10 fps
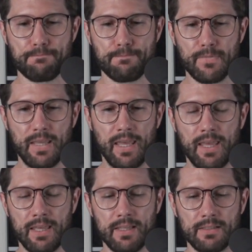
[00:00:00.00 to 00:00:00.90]

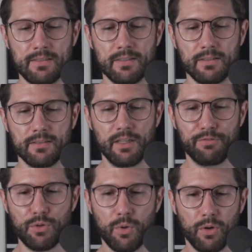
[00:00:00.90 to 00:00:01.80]
And if
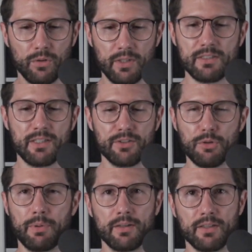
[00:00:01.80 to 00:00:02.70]
you are listening to the
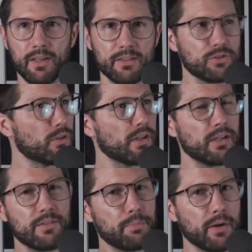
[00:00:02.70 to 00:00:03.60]
podcast on any
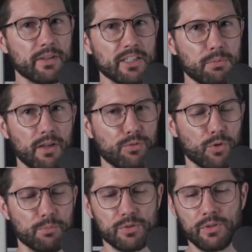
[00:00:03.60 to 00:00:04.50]
of the podcast
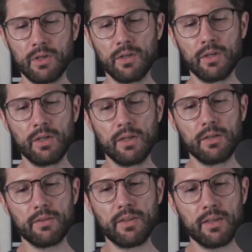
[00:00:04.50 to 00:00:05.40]
platforms,
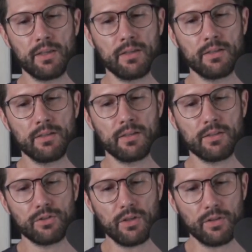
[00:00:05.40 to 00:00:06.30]
then
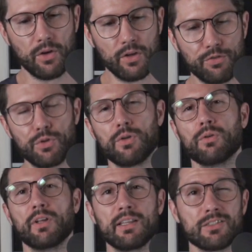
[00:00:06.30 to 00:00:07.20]
if you go to
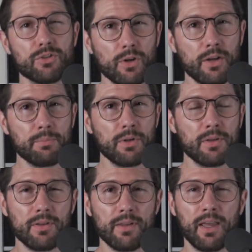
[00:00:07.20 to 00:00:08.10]
Instagram
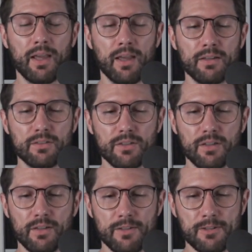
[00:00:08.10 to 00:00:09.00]
and
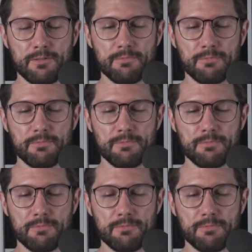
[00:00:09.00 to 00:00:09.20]
go